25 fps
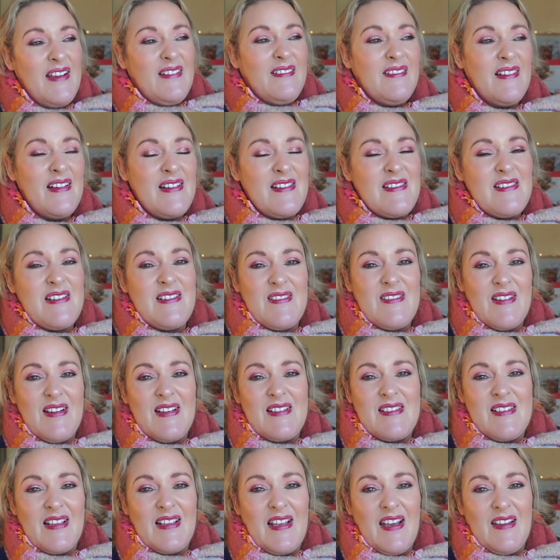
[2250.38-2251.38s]
when she
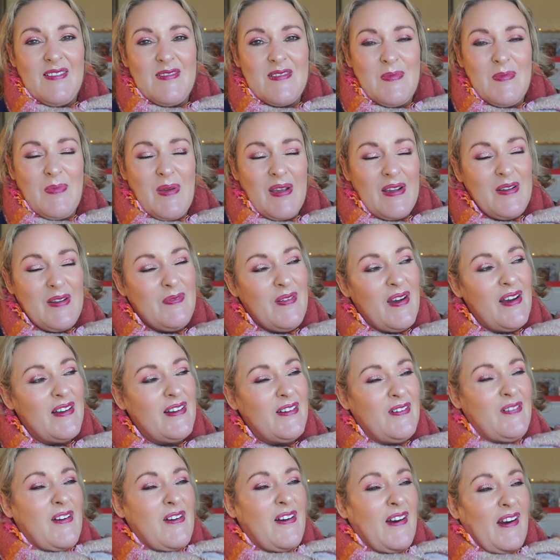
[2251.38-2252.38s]
tries to get her to pick a
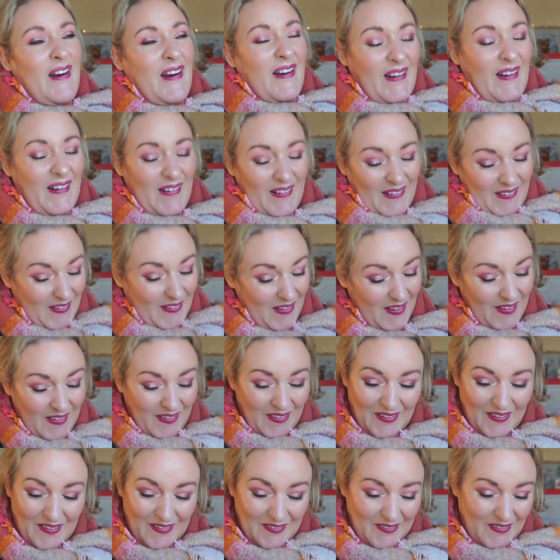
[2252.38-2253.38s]
pattern for her.
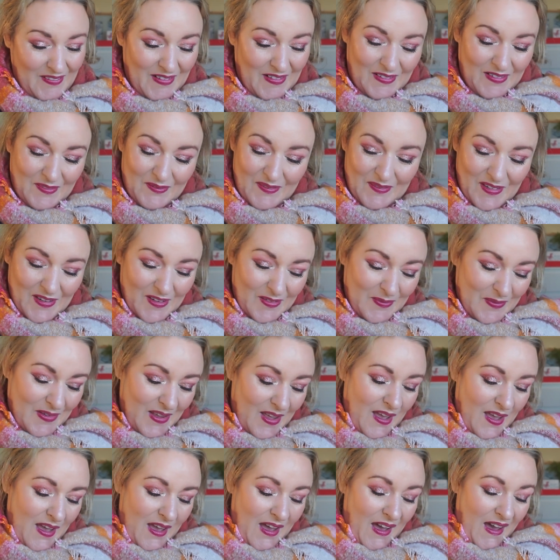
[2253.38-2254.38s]
That cracked me up.
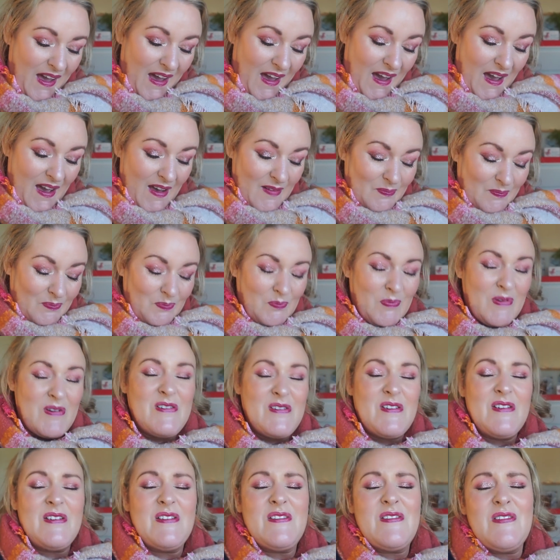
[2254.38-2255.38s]
But
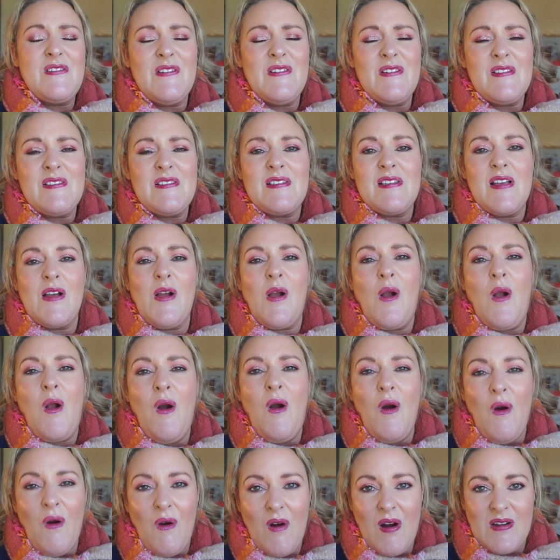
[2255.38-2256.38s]
she's just
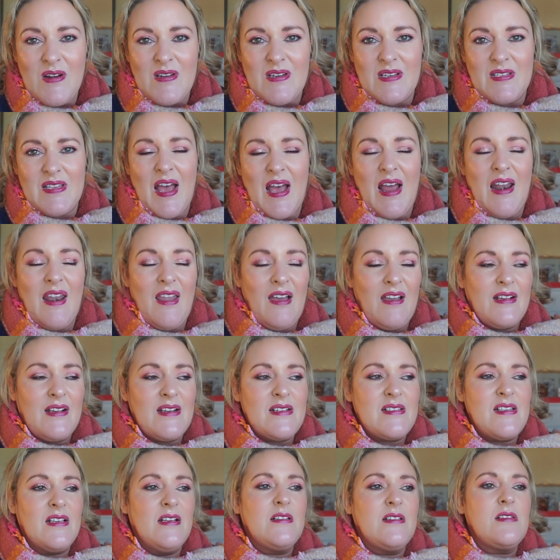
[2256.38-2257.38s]
gorgeous. And like I
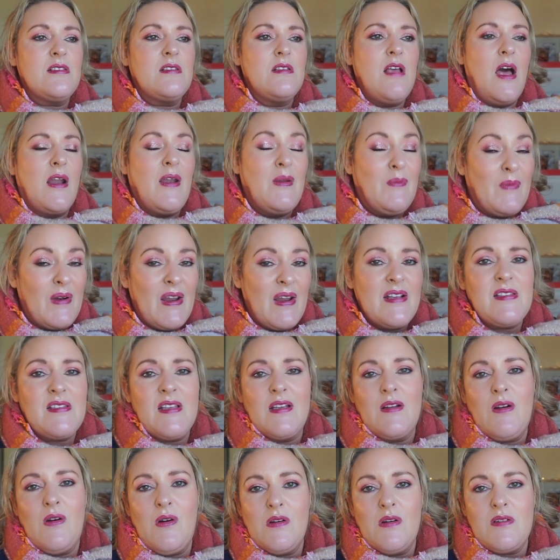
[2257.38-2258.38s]
said, and when I
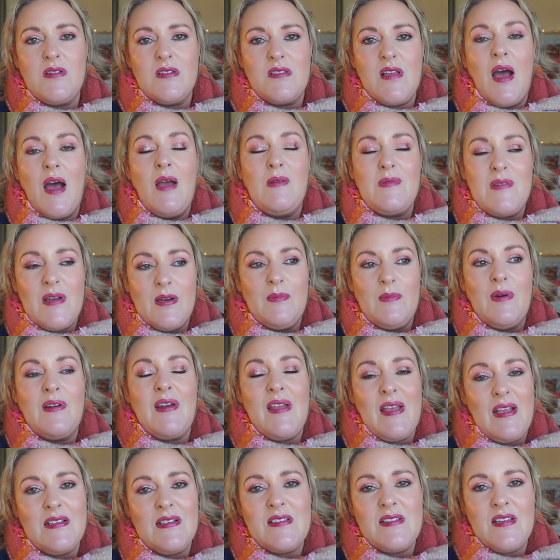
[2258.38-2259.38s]
say gorgeous, I'm talking
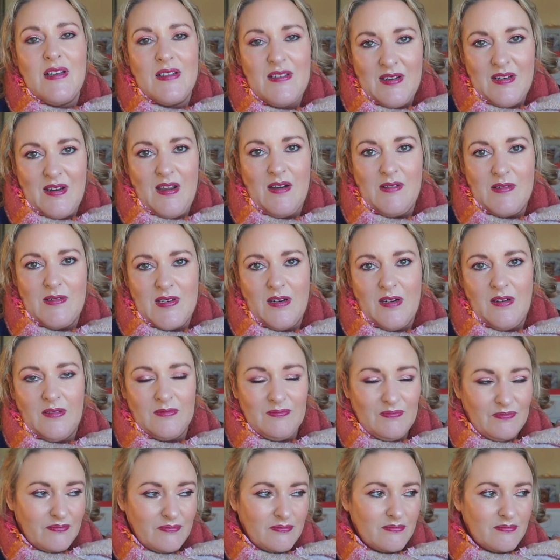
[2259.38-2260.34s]
about inside and out here.